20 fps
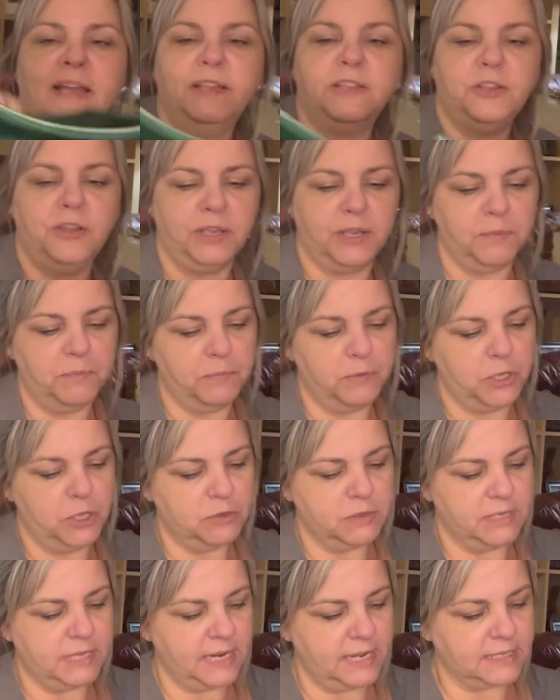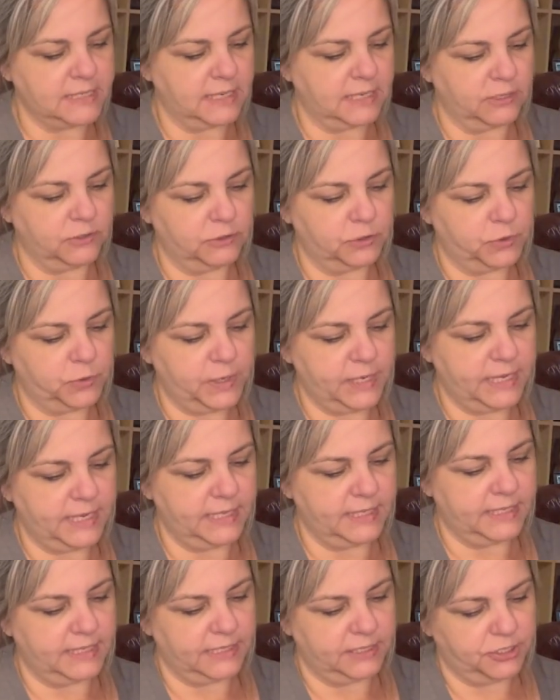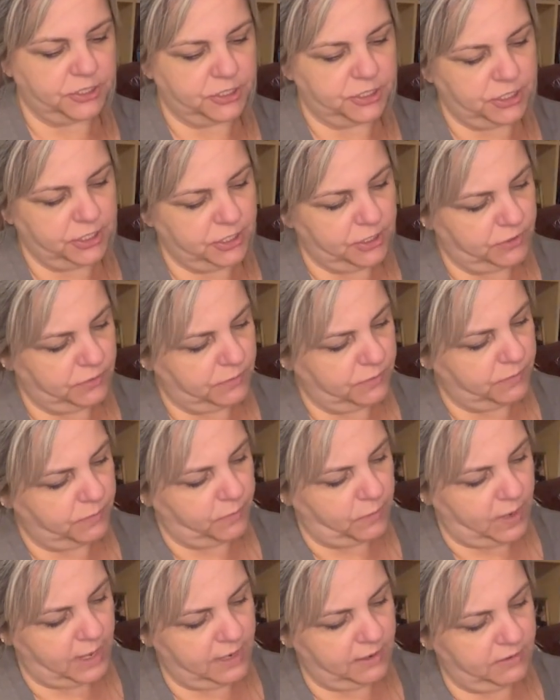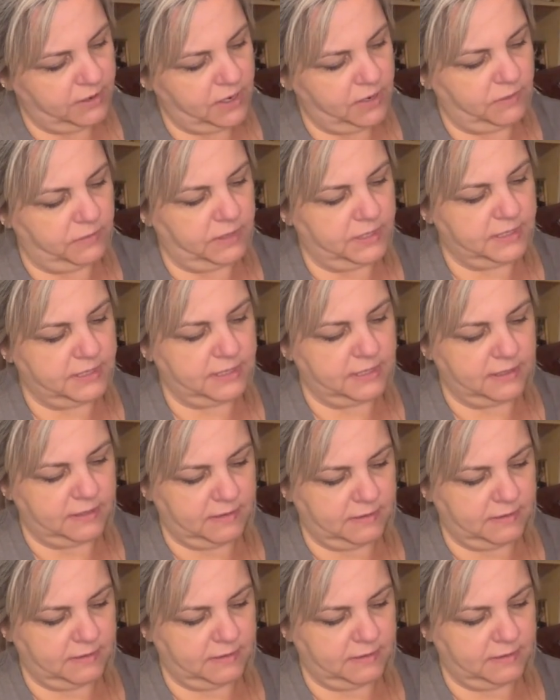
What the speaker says: You can use it as a little trinket dish too. Well, I don't know. This